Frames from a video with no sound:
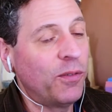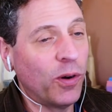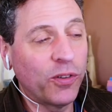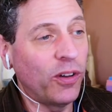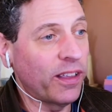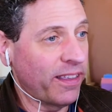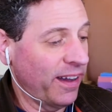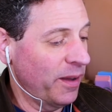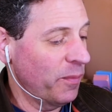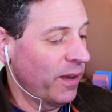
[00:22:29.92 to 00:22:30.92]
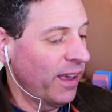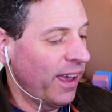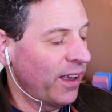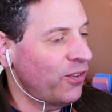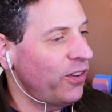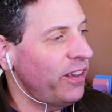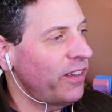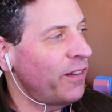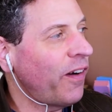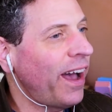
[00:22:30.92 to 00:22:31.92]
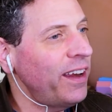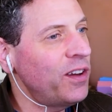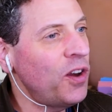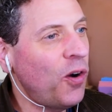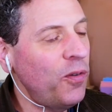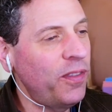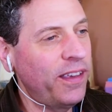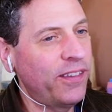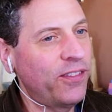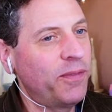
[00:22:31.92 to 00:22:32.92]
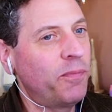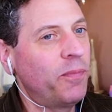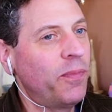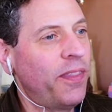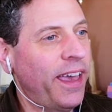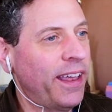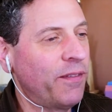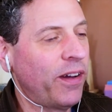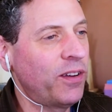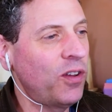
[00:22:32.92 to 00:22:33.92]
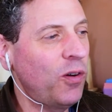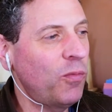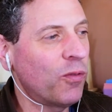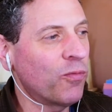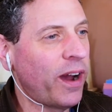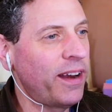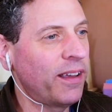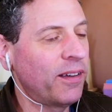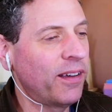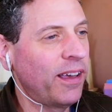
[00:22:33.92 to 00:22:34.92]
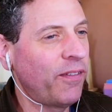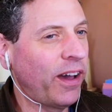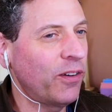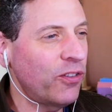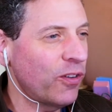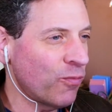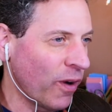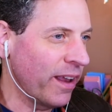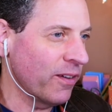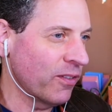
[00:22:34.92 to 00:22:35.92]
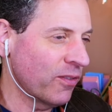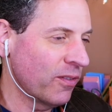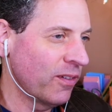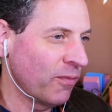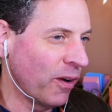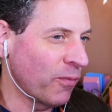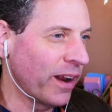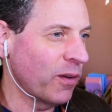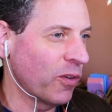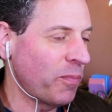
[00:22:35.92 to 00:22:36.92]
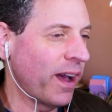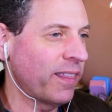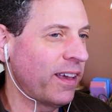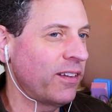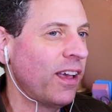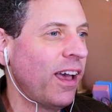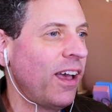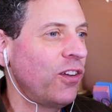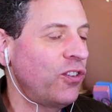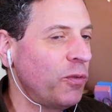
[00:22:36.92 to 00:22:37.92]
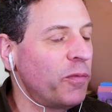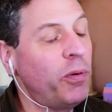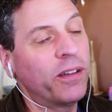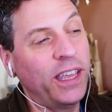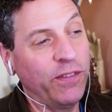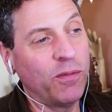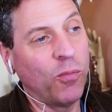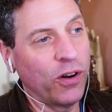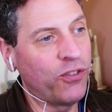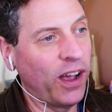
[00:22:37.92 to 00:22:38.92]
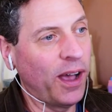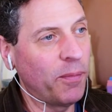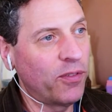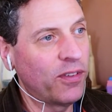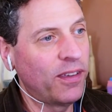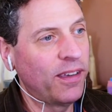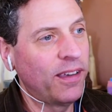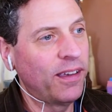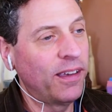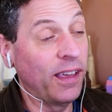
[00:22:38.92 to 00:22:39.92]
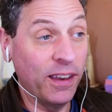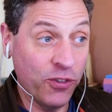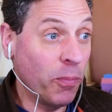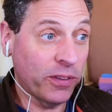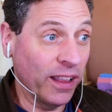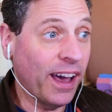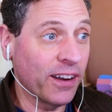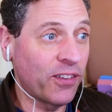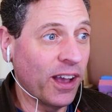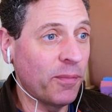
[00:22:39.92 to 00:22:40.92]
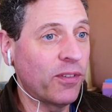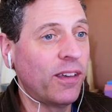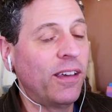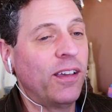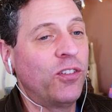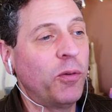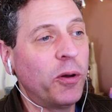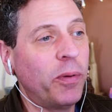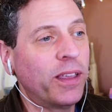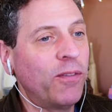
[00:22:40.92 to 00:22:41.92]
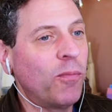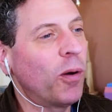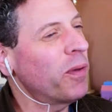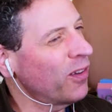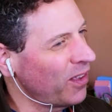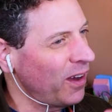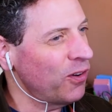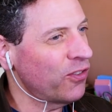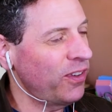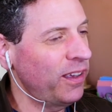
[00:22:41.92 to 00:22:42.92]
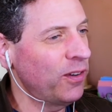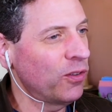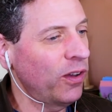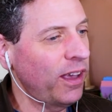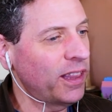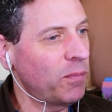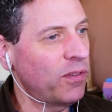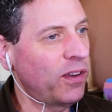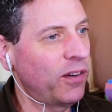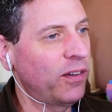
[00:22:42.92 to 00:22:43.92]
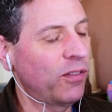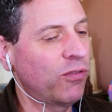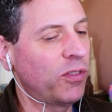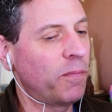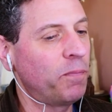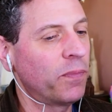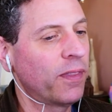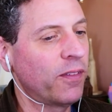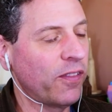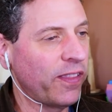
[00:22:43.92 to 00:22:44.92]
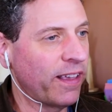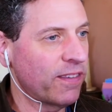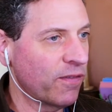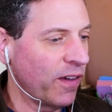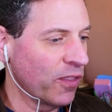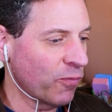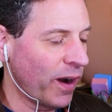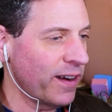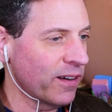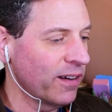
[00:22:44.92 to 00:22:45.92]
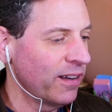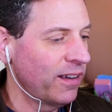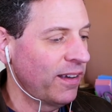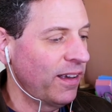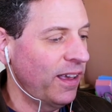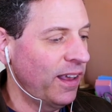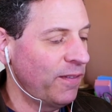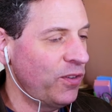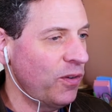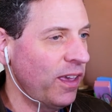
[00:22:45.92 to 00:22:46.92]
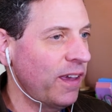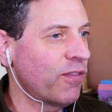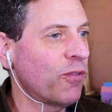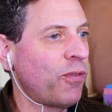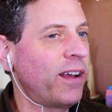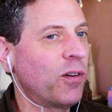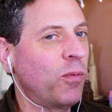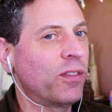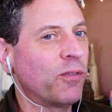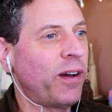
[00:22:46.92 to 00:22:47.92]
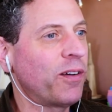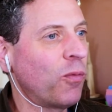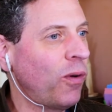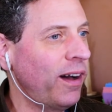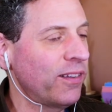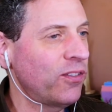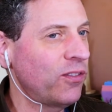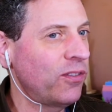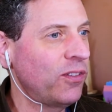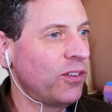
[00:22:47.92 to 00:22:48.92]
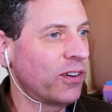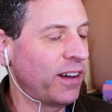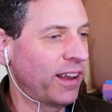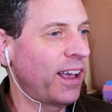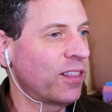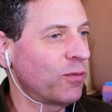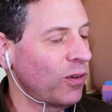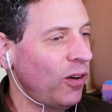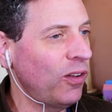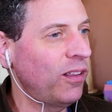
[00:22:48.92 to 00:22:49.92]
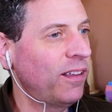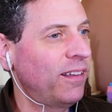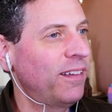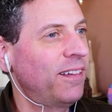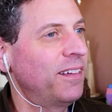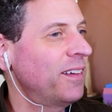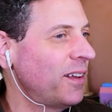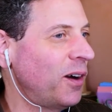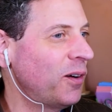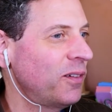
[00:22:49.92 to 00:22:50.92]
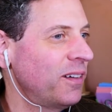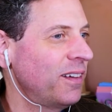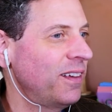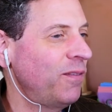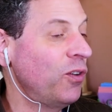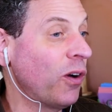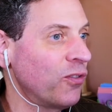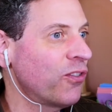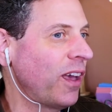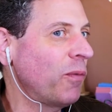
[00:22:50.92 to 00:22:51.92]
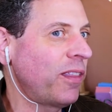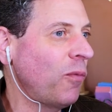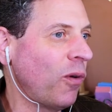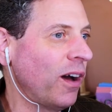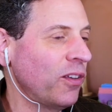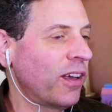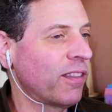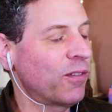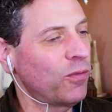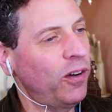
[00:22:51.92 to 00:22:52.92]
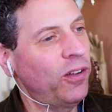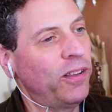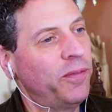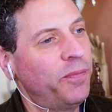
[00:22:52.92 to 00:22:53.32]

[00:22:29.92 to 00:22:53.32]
Worked all the time. And she said, if I'd known this then, if I'd known what writing, if I understood what writing was back then, she would have booked even more jobs. Yeah. And then she booked a lot of jobs. And she would have booked even more, because now you're looking at the material through the lens of the writer. And if you can give the writer what the writer wants, you're going to get the role. Mm-hmm. You know, if you understand what they want, you'll get the role.